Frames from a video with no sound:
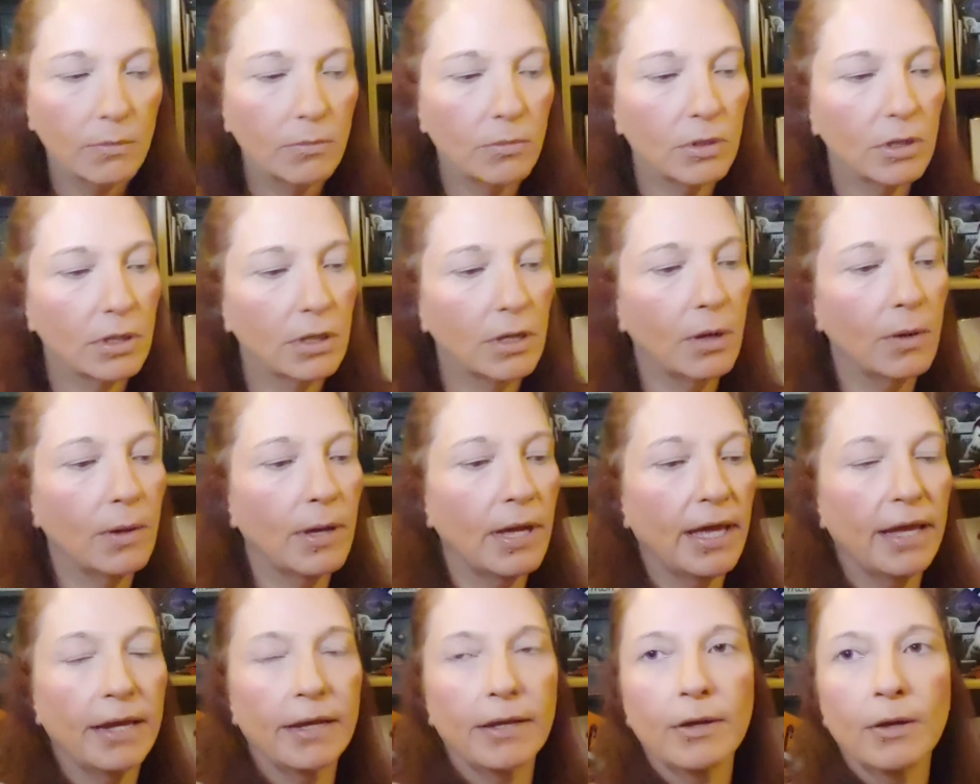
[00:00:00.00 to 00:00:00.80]
We'll
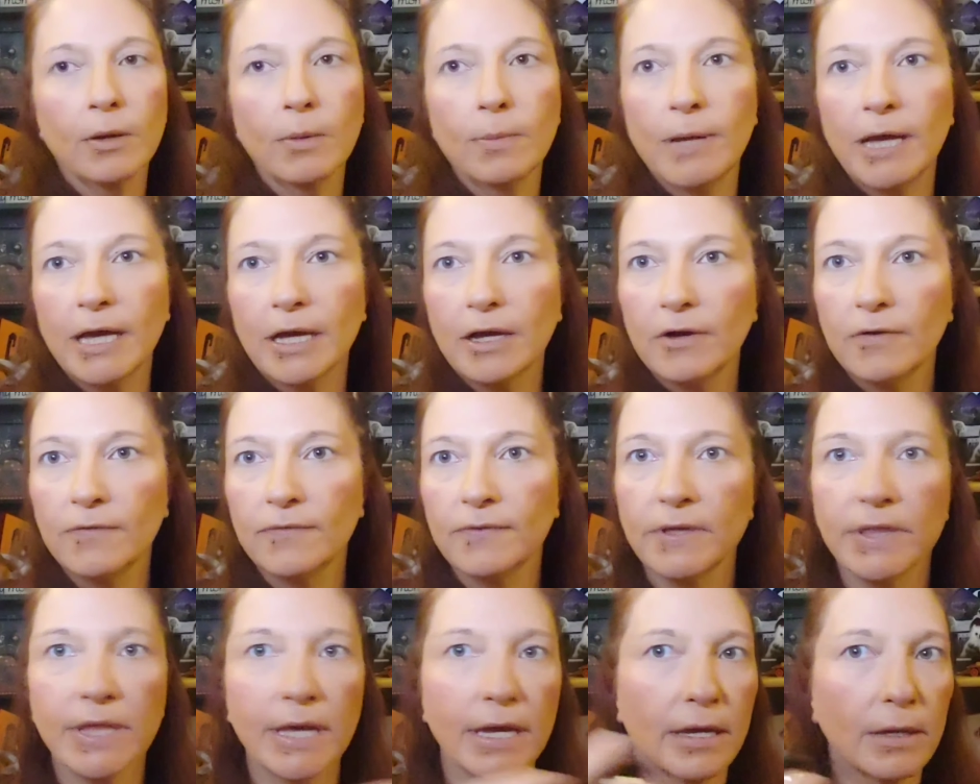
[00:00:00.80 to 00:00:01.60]
go ahead and go back
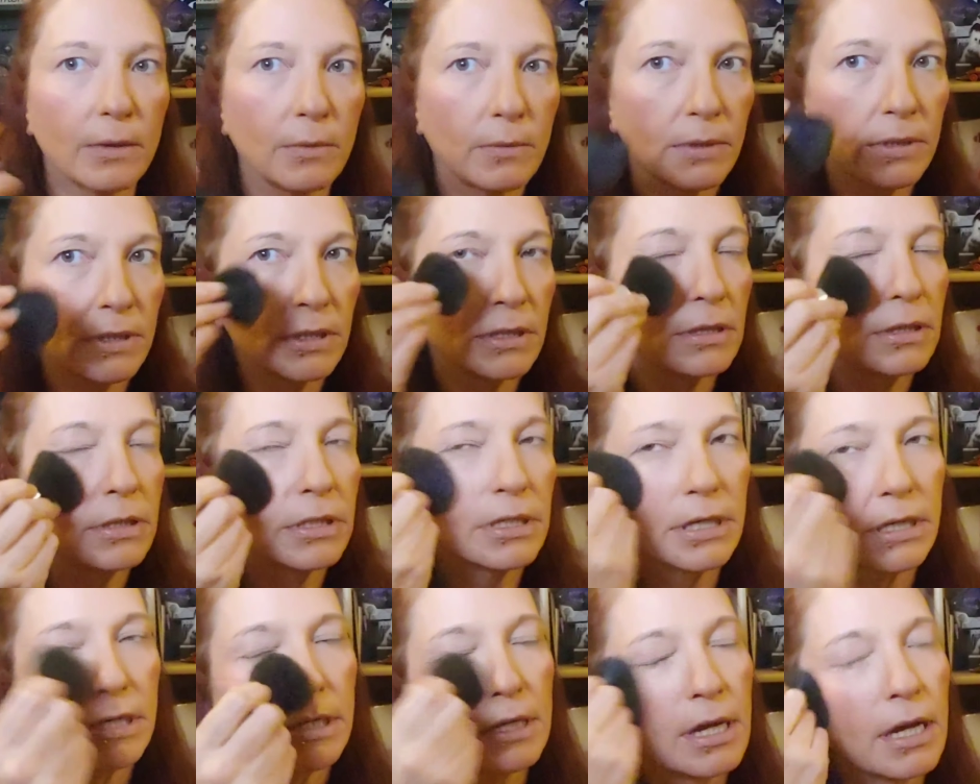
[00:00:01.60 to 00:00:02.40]
over that with
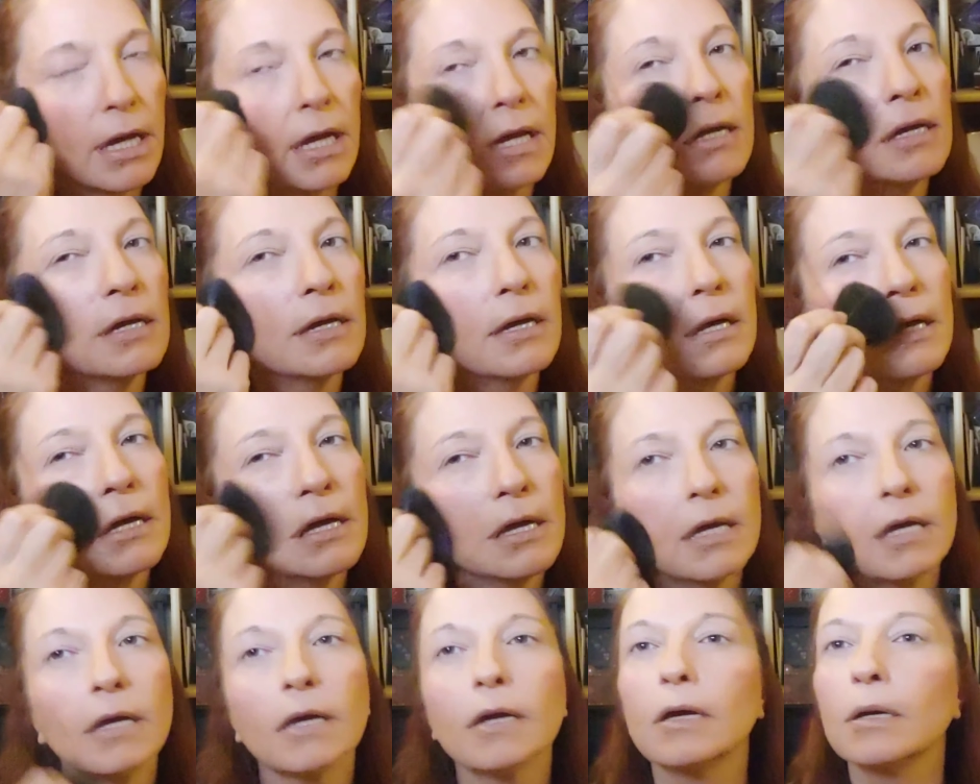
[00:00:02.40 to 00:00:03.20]
the
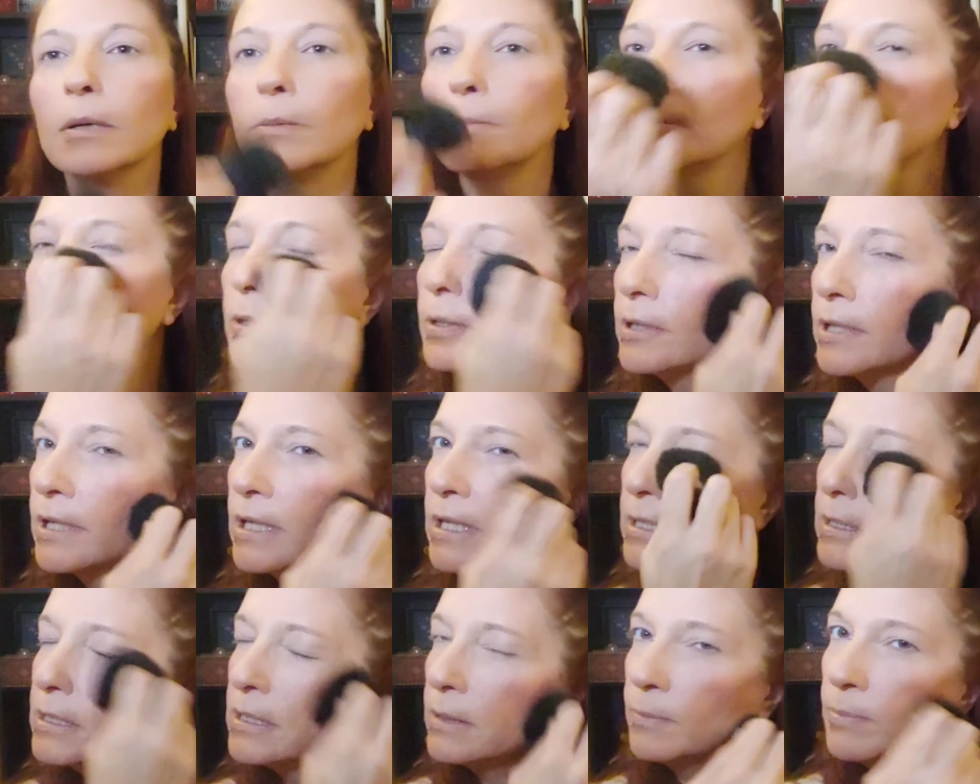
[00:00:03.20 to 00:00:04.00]

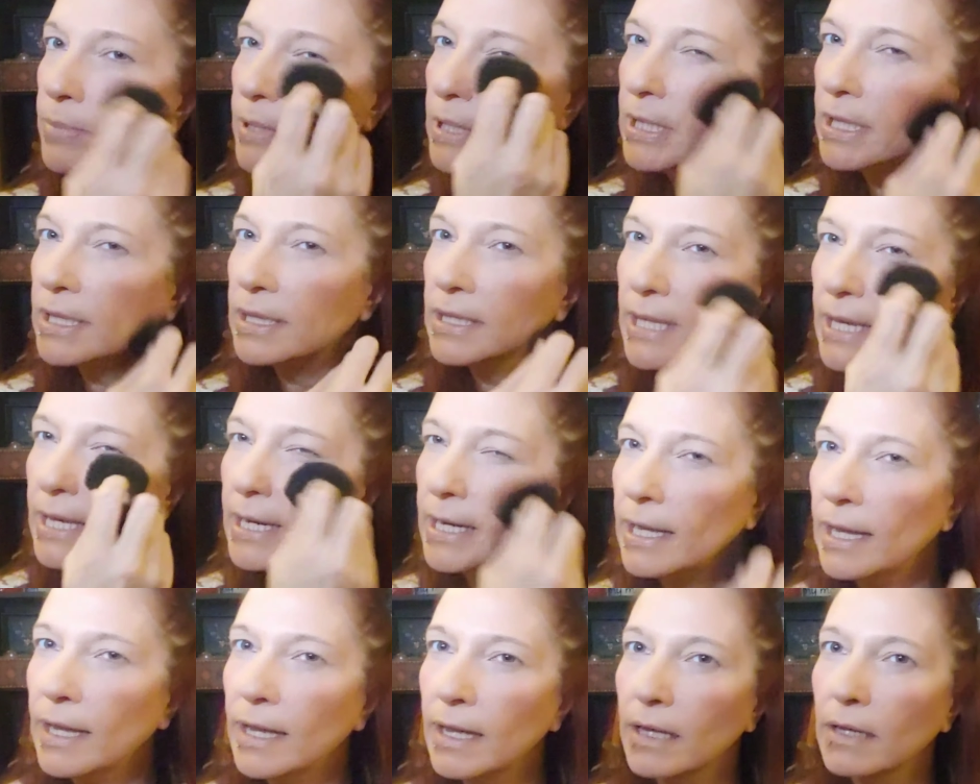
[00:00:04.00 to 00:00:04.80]
kabuki to blend
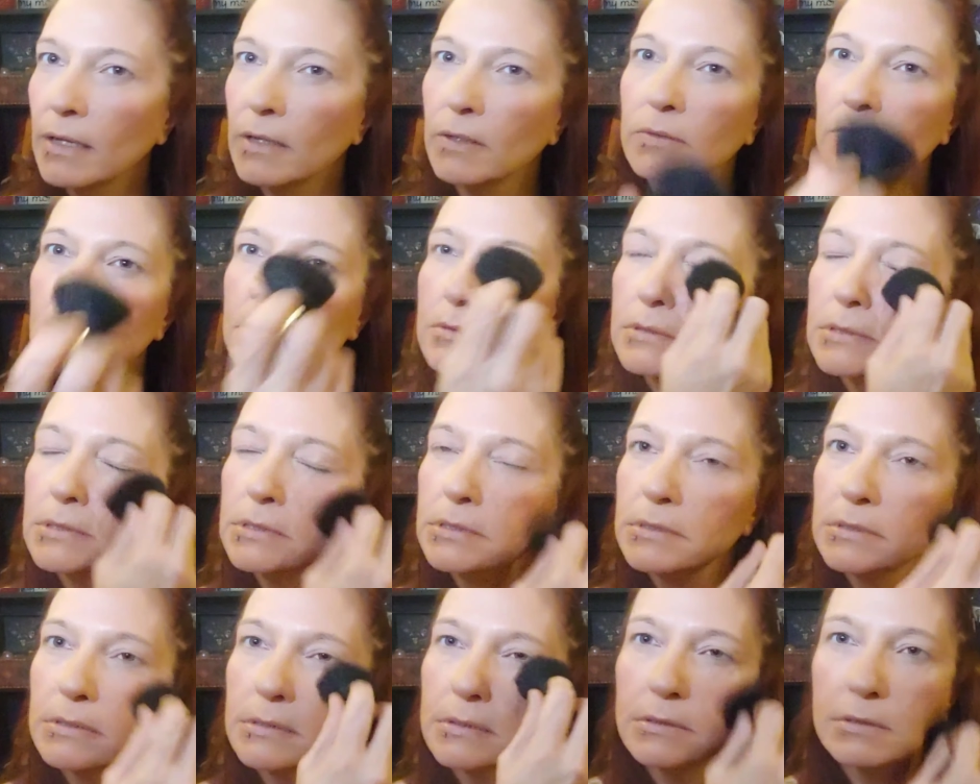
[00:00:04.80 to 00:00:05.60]
that
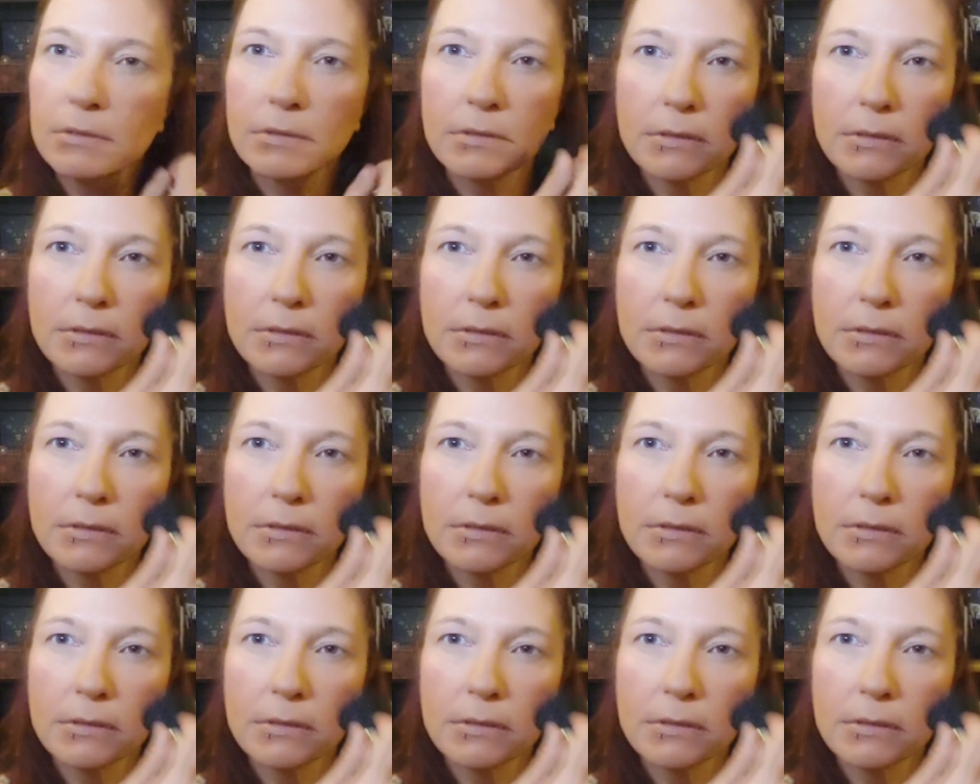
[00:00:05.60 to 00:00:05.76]
out.